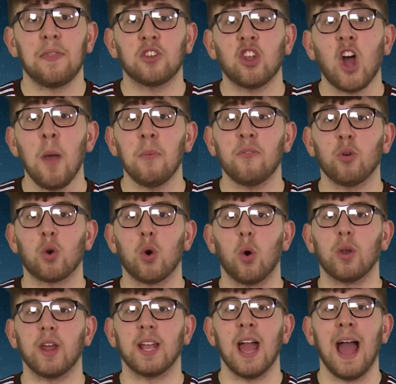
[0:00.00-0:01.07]
the time of
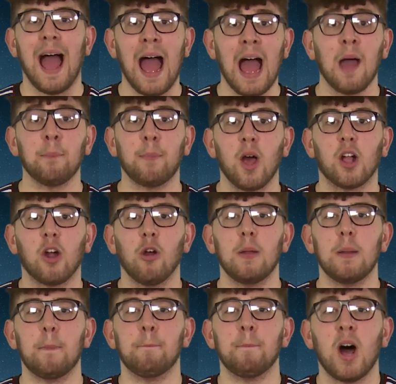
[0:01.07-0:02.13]
recording, Hamburg are in
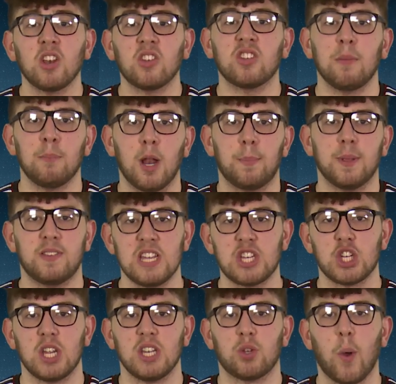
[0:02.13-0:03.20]
a much similar
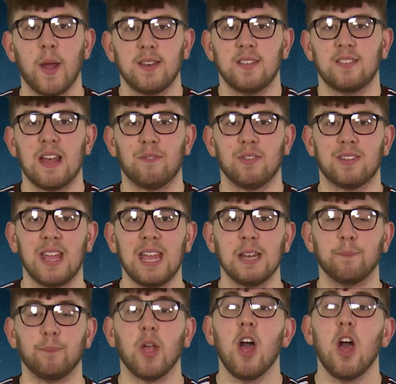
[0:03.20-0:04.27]
position in
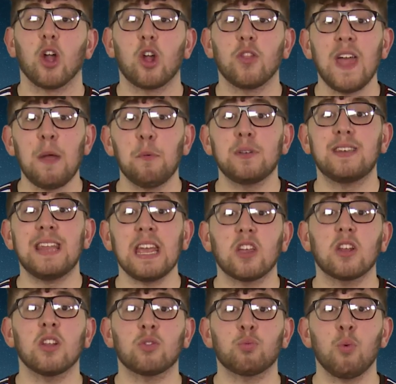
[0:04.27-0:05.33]
2017. Could their
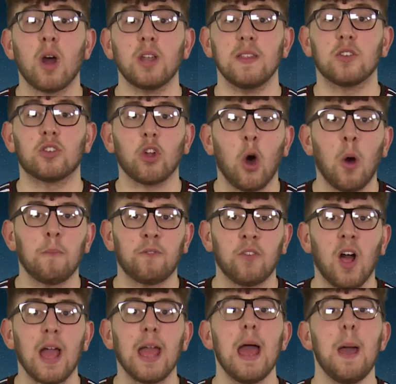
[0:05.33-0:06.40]
ridiculous run in the top
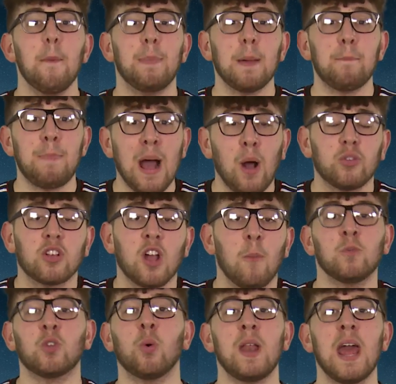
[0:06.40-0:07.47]
flight be about to
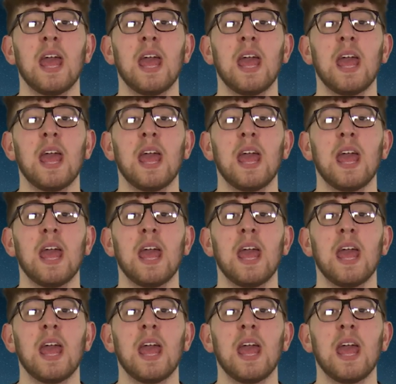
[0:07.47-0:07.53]
come to an